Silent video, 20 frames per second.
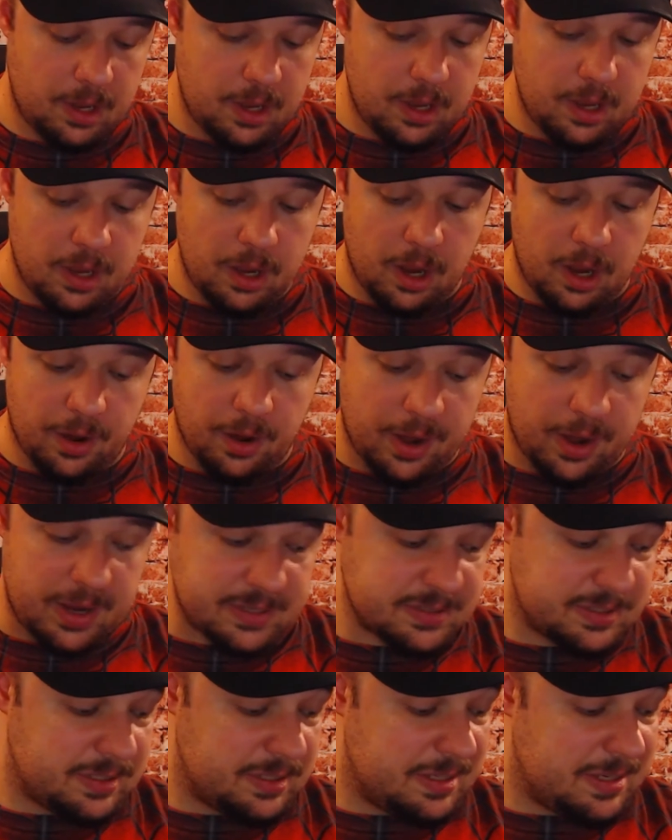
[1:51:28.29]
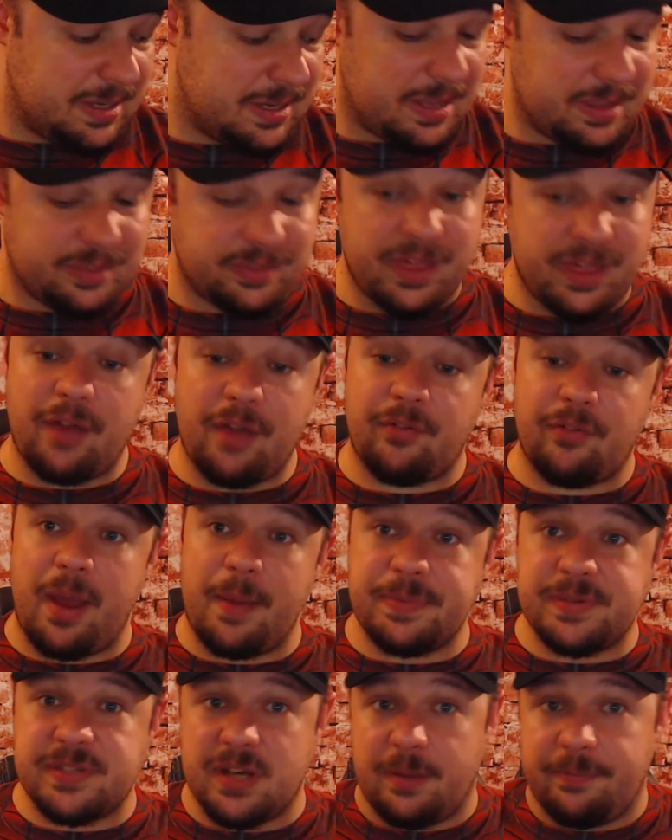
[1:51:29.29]
Alright, that
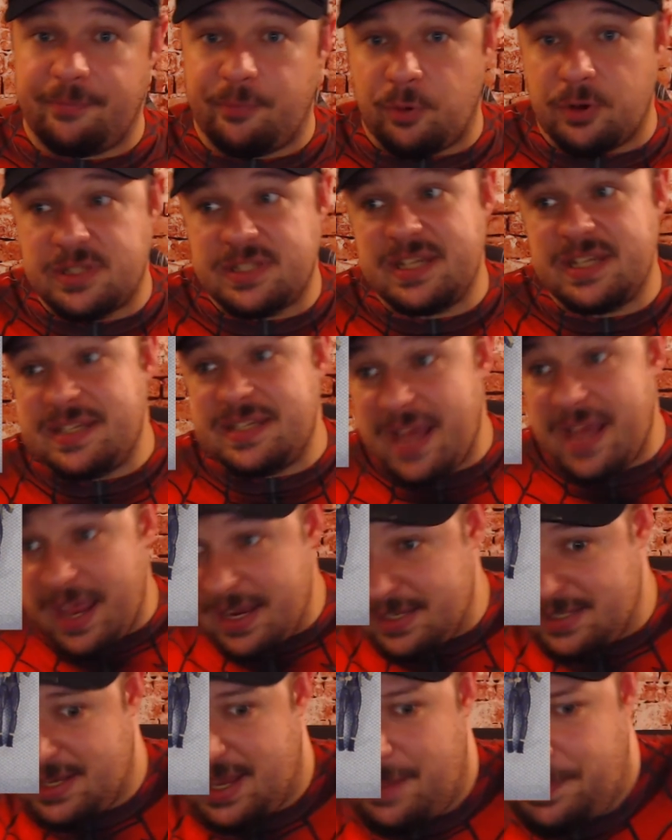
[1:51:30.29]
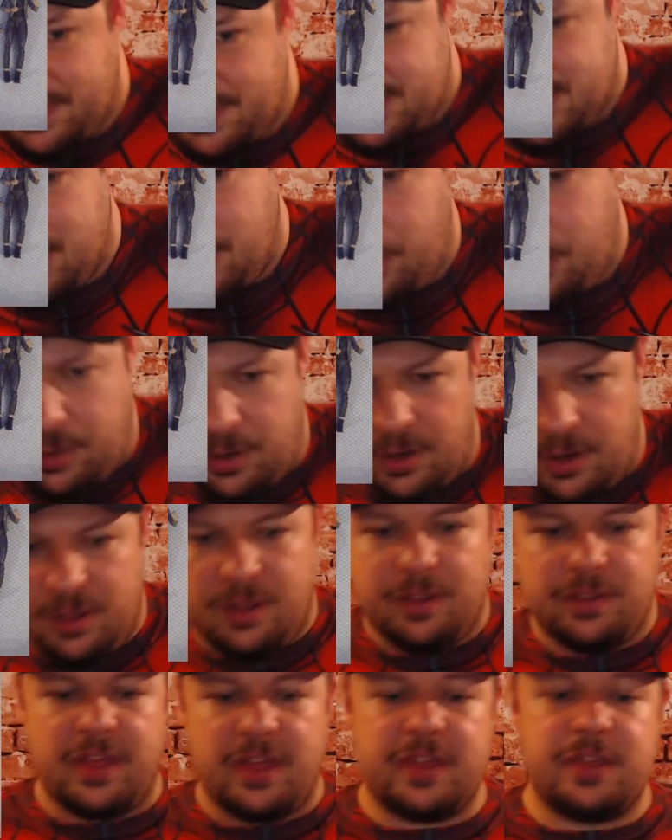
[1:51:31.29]
wraps it up for today's episode.
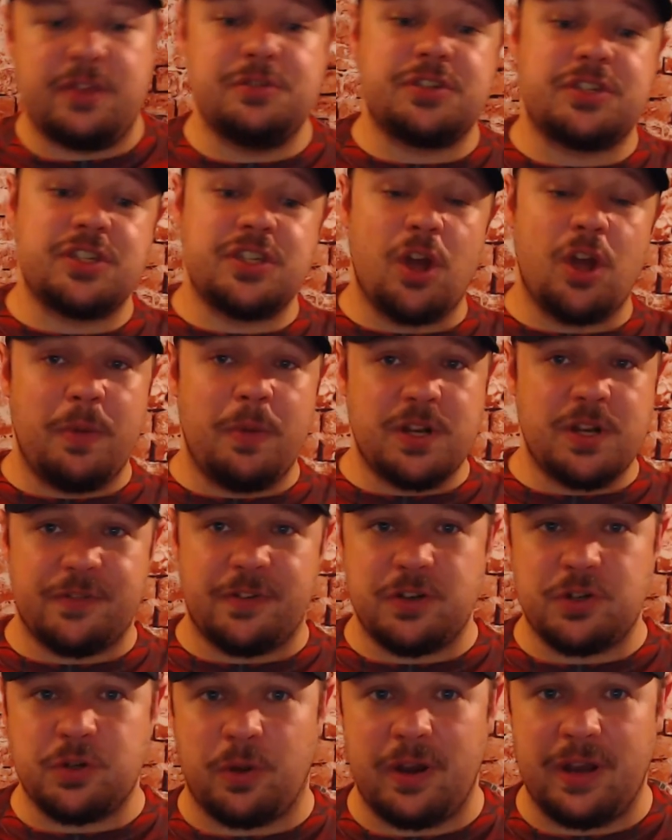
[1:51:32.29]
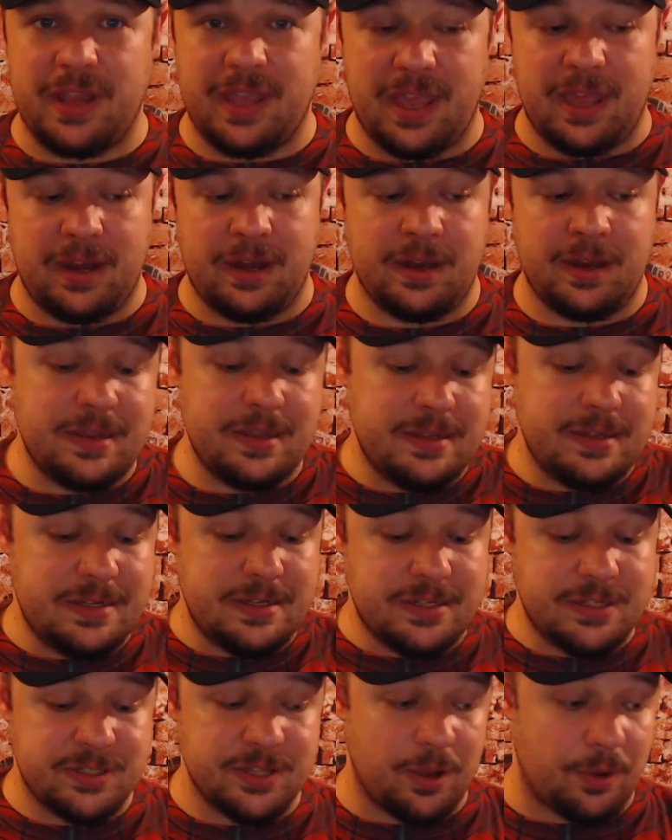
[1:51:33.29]
Thank you so much for joining in.
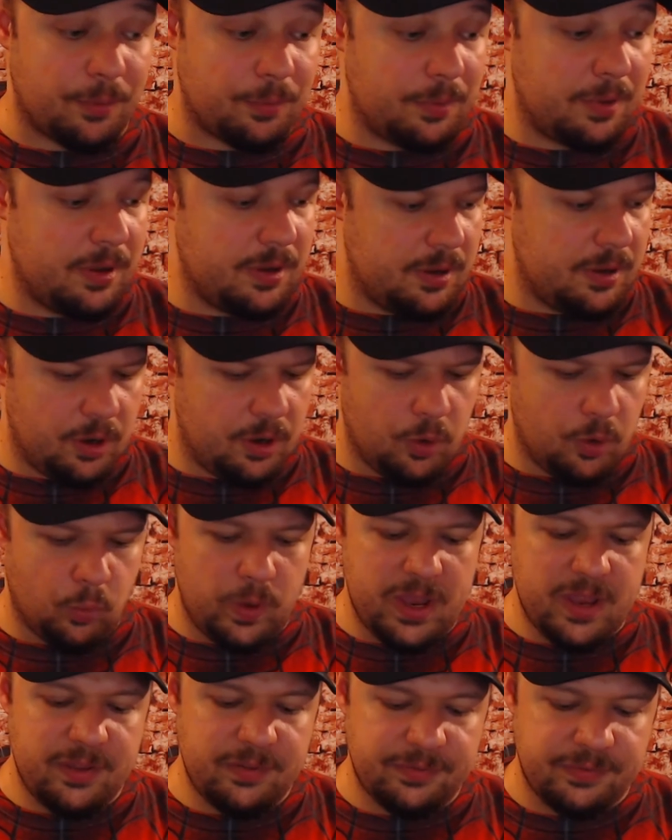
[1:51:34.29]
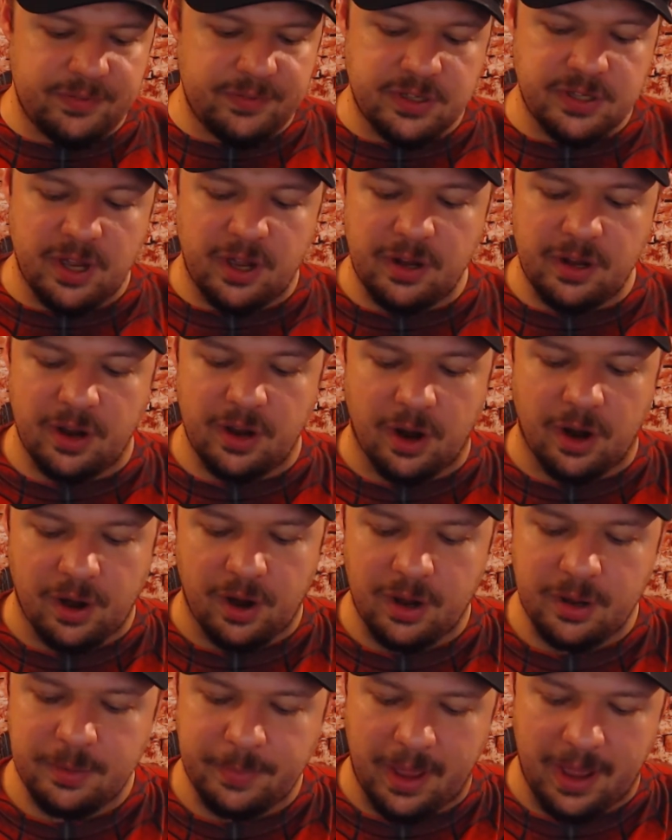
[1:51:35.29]
So, we've done our
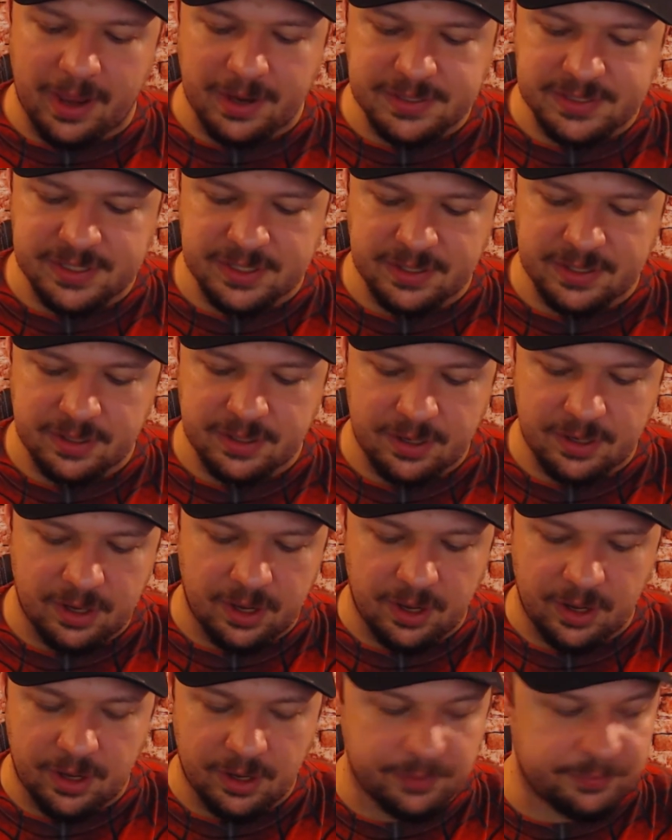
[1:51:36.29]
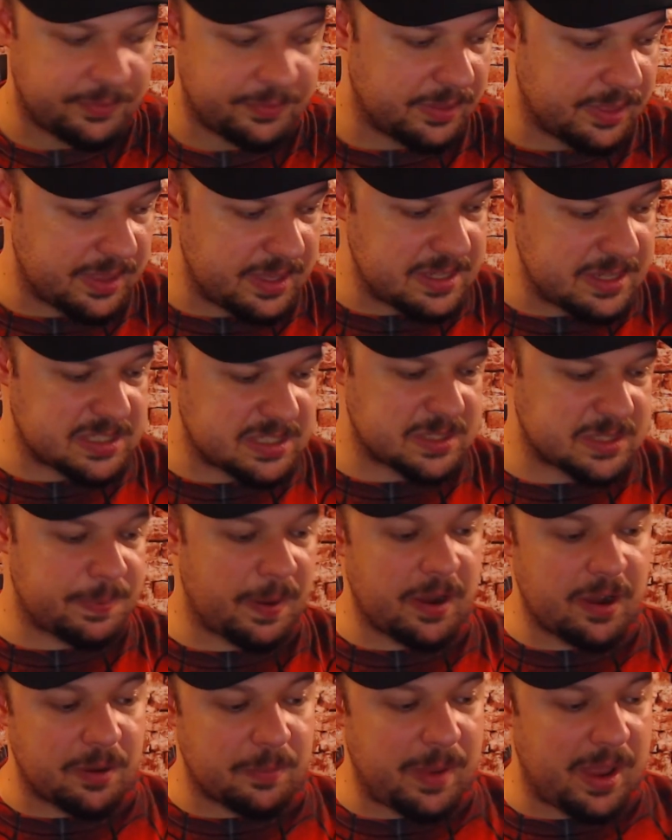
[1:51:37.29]
unboxing of the
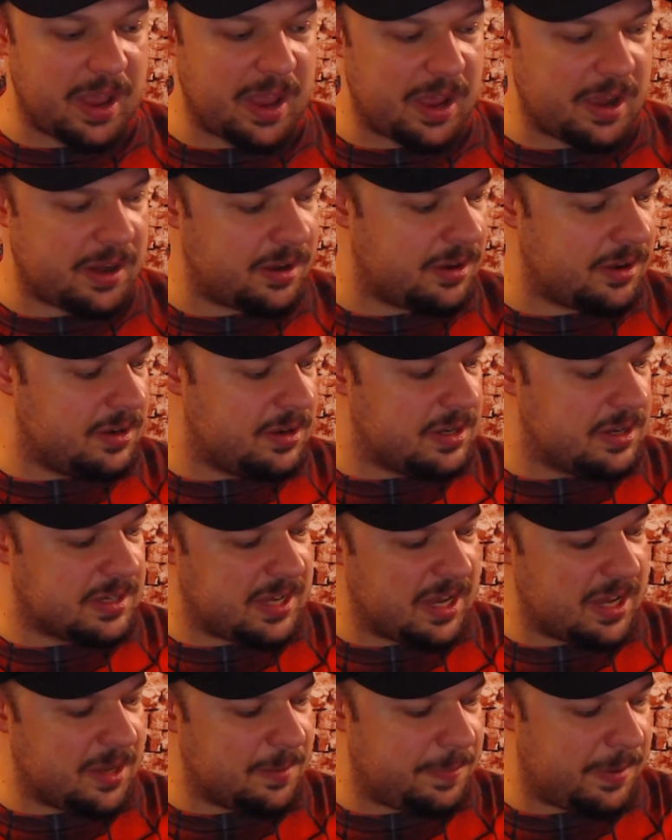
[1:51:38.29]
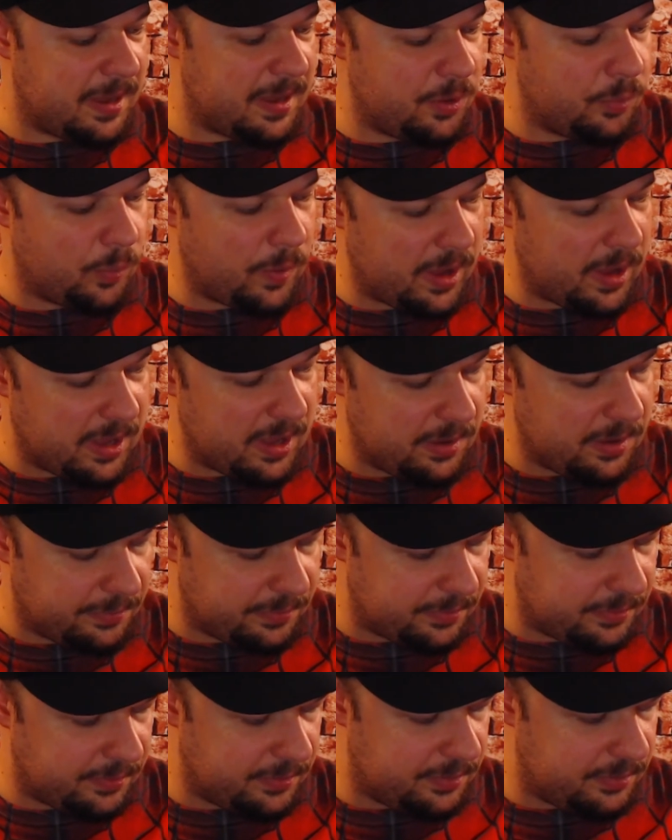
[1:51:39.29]
Spider-Man Kingpin
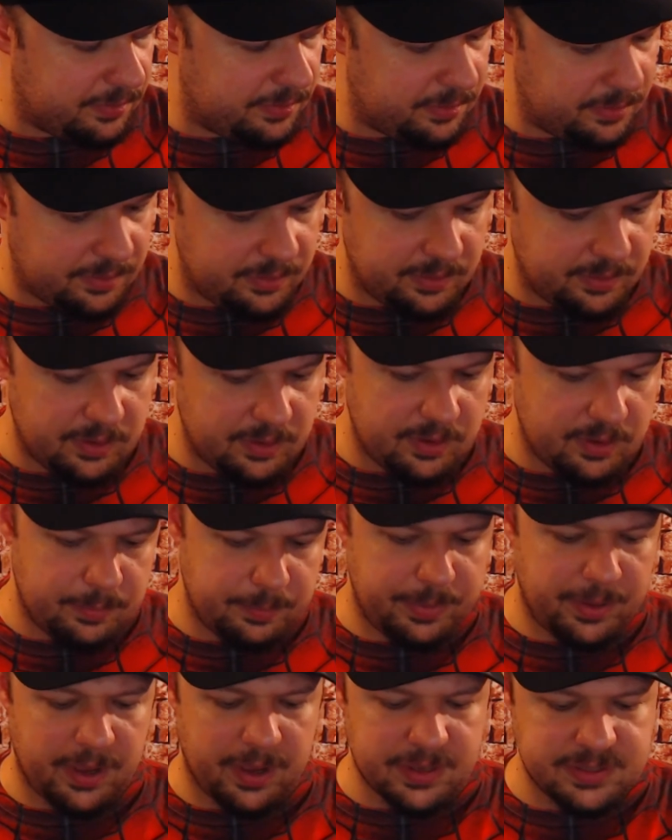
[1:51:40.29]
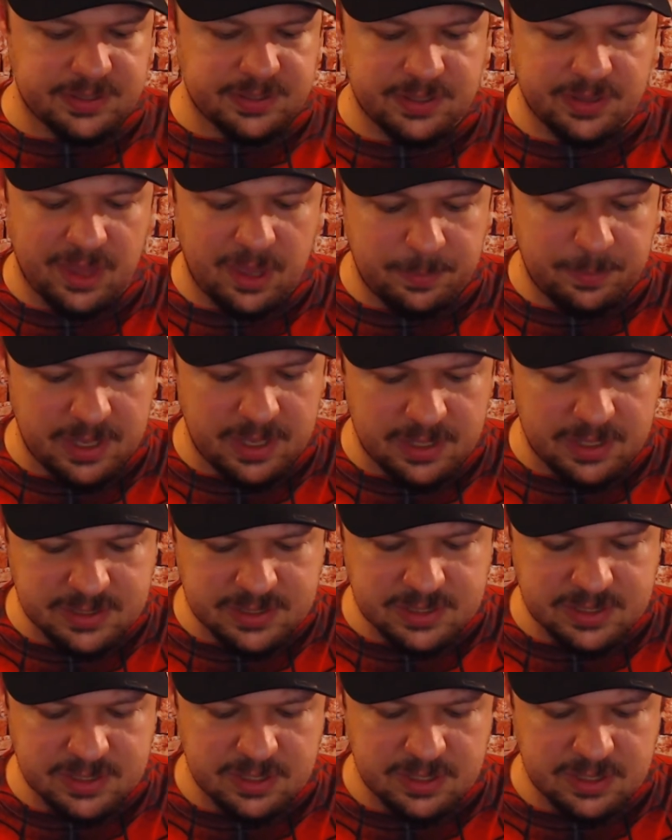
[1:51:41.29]
wave, but that means